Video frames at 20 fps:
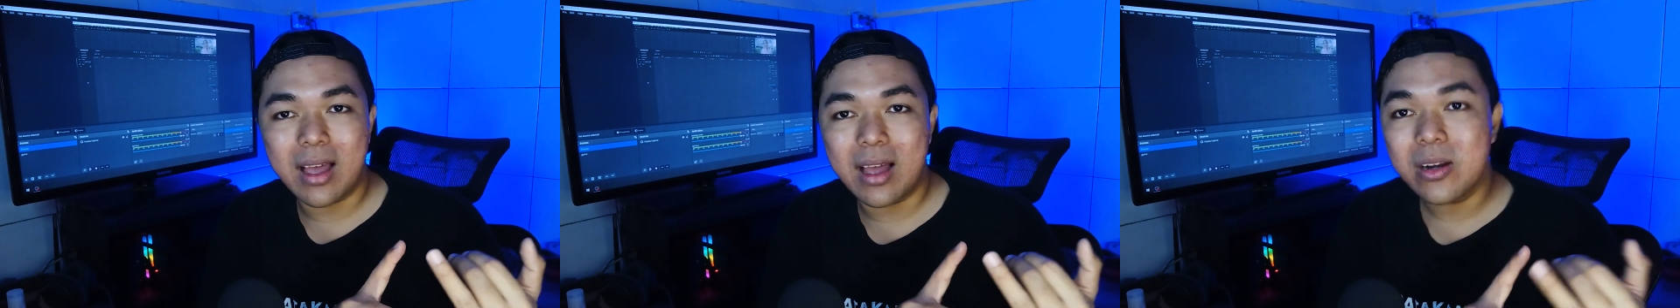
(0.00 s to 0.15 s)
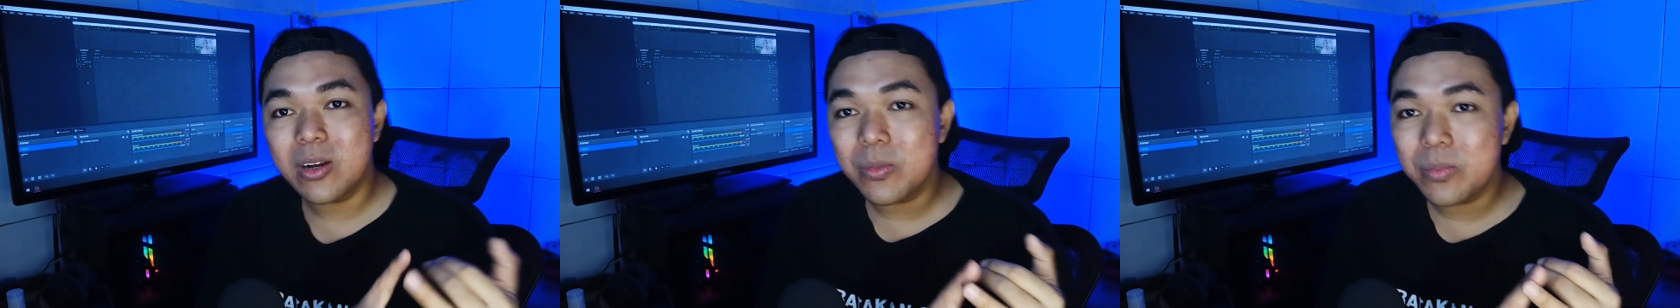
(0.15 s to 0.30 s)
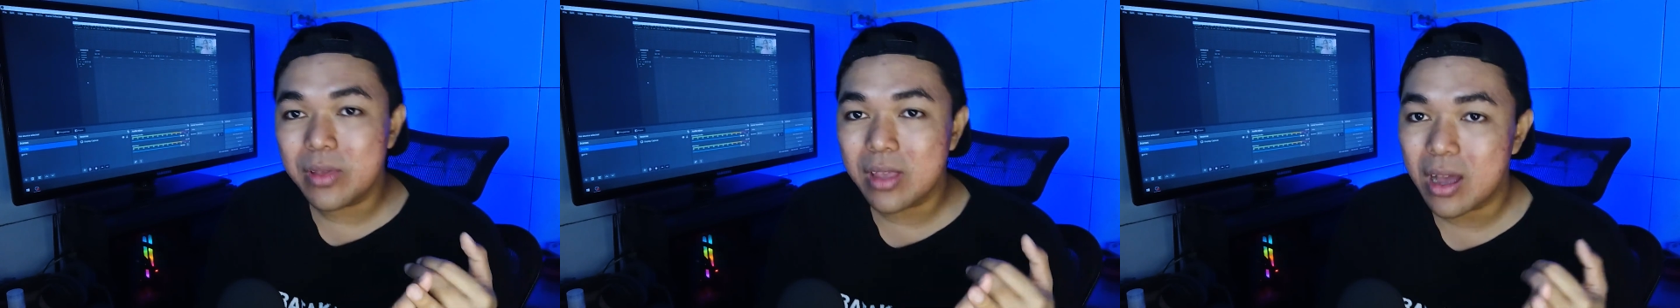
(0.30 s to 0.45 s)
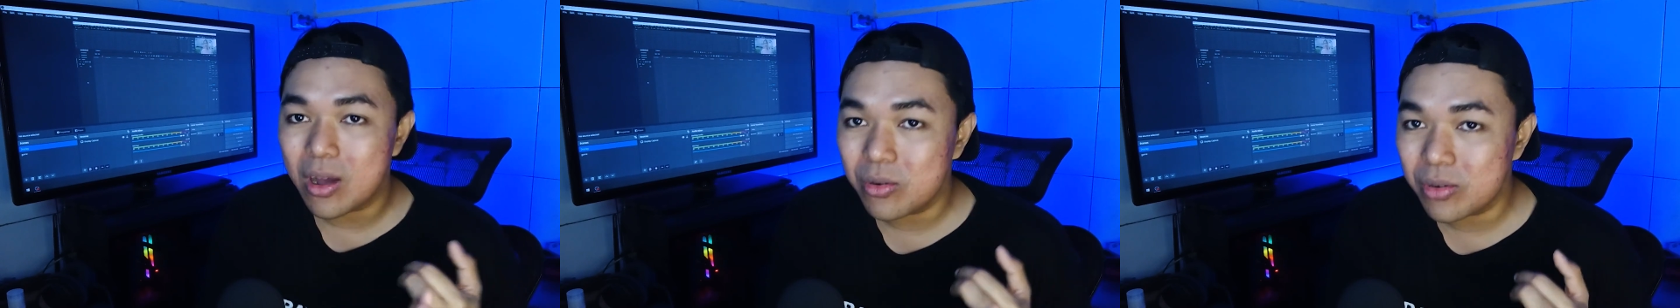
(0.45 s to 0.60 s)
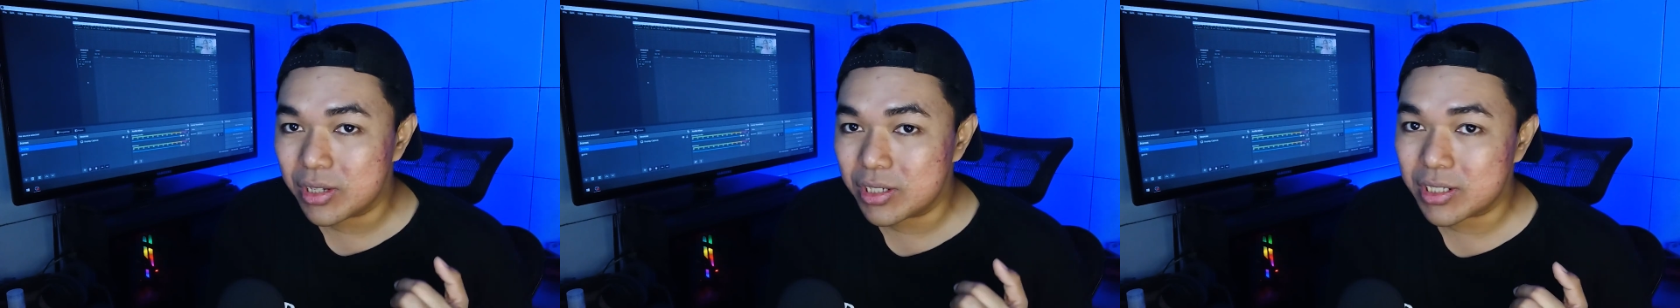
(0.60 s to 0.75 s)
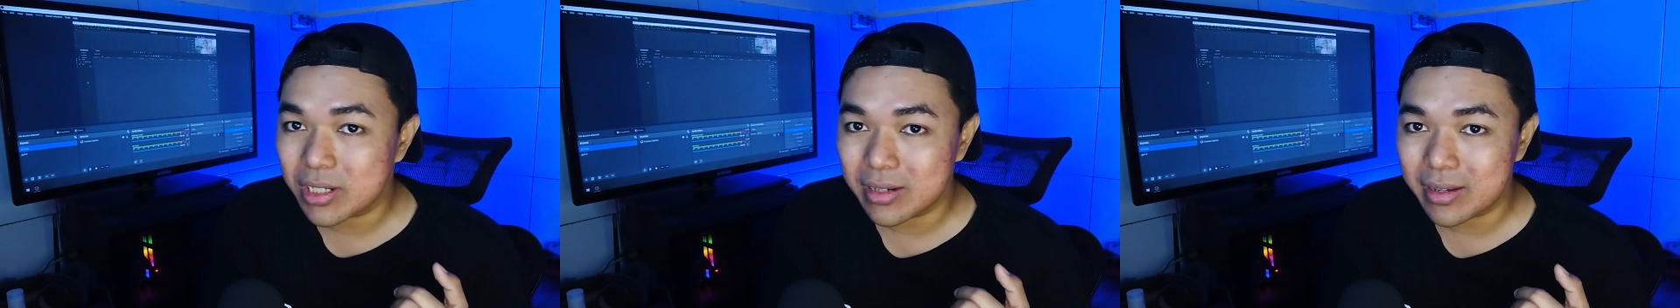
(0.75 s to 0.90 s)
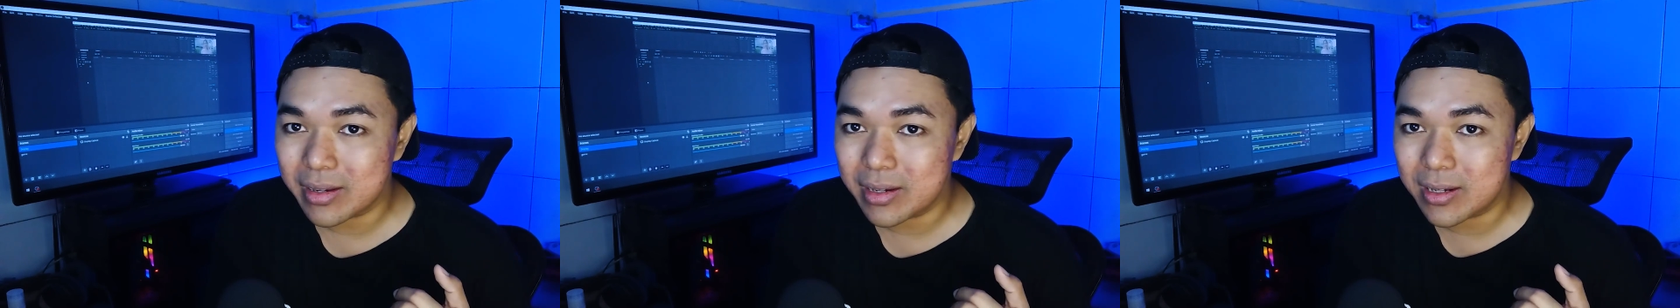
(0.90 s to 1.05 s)
Adobe
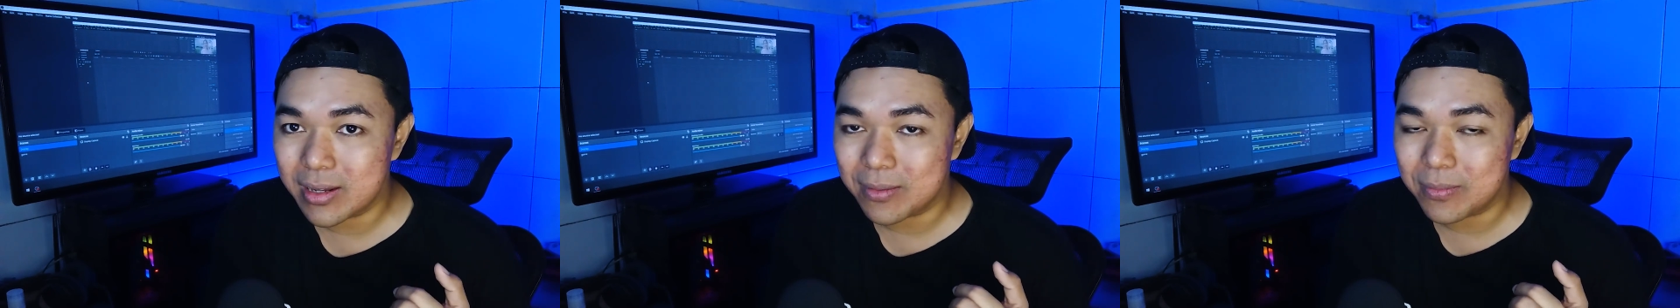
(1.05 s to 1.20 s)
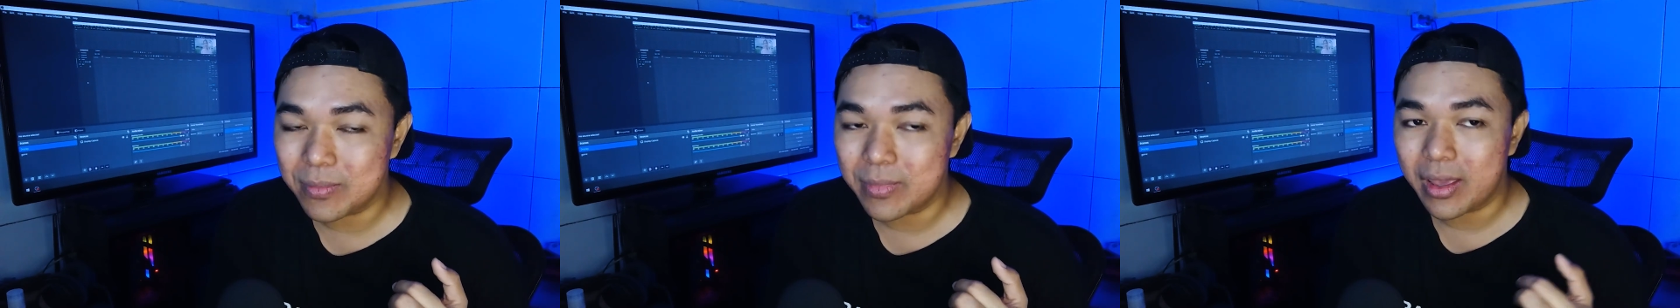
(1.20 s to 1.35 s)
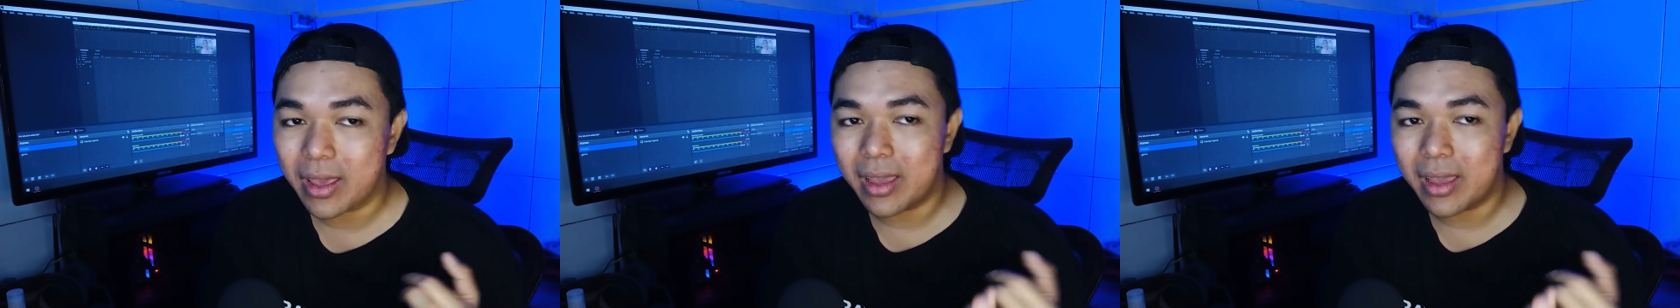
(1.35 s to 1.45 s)
Audition in them,